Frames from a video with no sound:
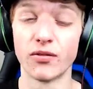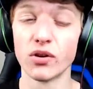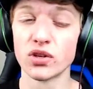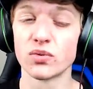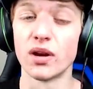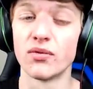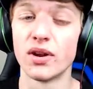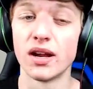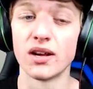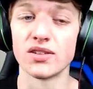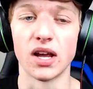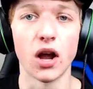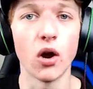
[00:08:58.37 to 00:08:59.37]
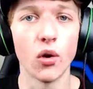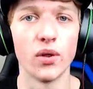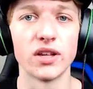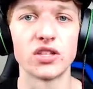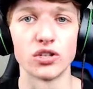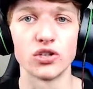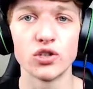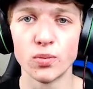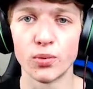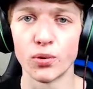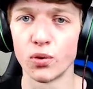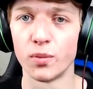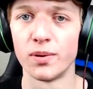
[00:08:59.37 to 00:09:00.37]
At first when I read it, I was like, oh, that's a
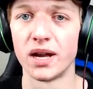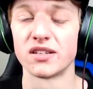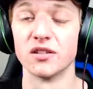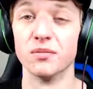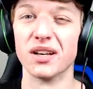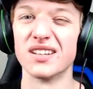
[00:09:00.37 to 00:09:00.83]
super cool passive,